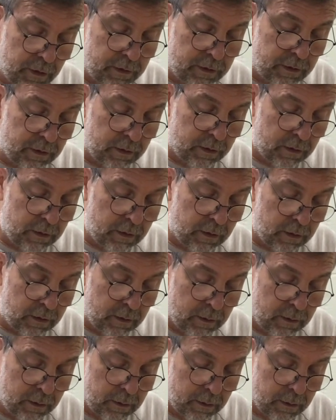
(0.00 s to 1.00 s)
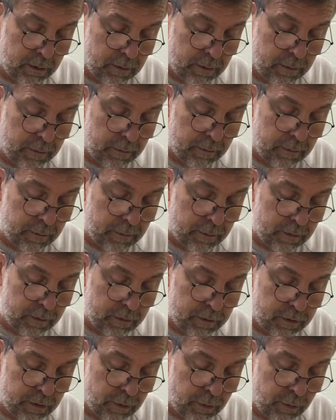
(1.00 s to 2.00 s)
to look,
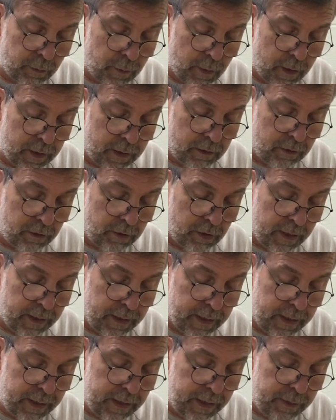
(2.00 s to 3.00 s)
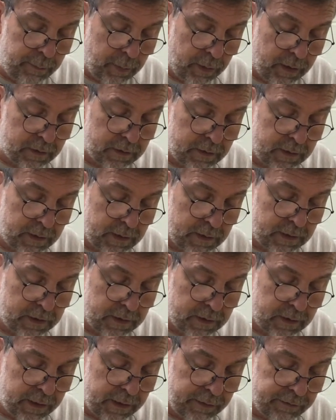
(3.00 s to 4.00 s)
so we want to try to keep our stitches
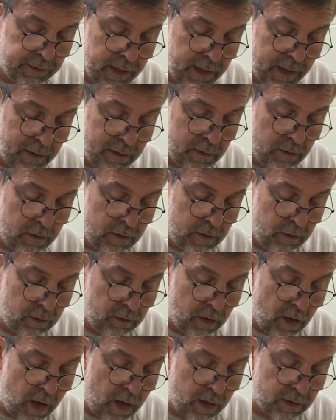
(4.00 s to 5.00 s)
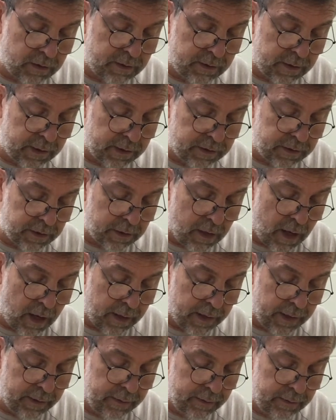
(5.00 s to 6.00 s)
even. Now don't go long stitching on
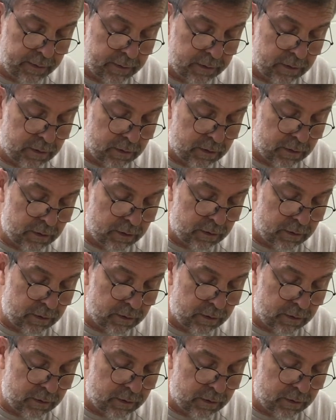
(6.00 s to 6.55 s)
it. Don't go